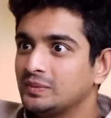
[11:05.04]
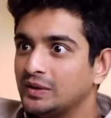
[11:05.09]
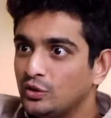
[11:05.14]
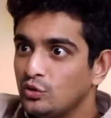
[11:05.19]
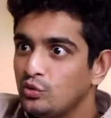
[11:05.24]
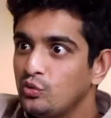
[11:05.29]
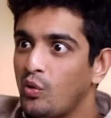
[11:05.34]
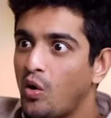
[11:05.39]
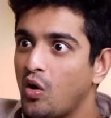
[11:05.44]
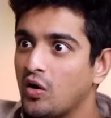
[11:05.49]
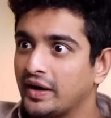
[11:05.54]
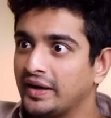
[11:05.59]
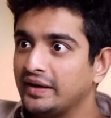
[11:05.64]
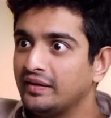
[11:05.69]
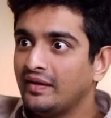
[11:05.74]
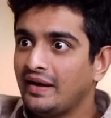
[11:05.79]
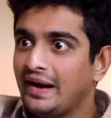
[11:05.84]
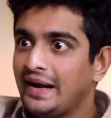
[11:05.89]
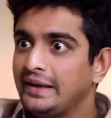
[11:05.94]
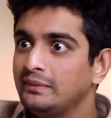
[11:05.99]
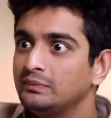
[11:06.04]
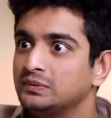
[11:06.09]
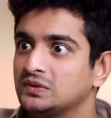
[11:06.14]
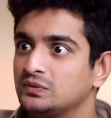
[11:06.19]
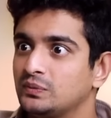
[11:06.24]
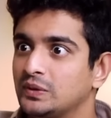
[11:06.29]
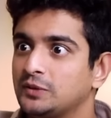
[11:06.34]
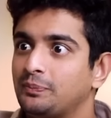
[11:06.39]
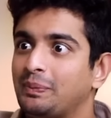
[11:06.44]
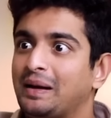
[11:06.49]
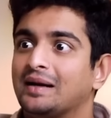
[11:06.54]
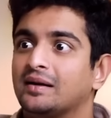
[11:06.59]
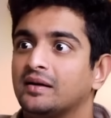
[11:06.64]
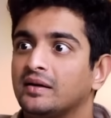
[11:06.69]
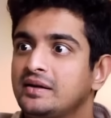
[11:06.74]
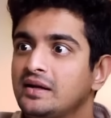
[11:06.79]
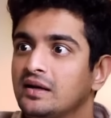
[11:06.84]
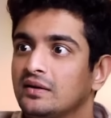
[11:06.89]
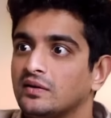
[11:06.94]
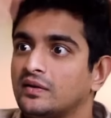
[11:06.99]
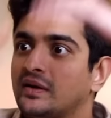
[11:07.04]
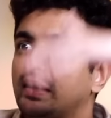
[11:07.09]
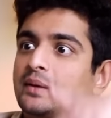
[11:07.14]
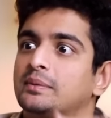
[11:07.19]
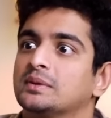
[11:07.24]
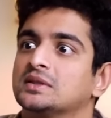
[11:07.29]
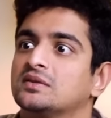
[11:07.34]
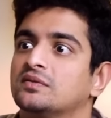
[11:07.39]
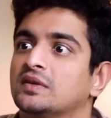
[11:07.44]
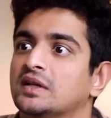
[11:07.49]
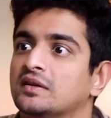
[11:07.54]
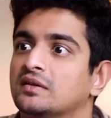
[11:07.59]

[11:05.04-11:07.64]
just been two warring tribes which yeah. painted the other tribe as the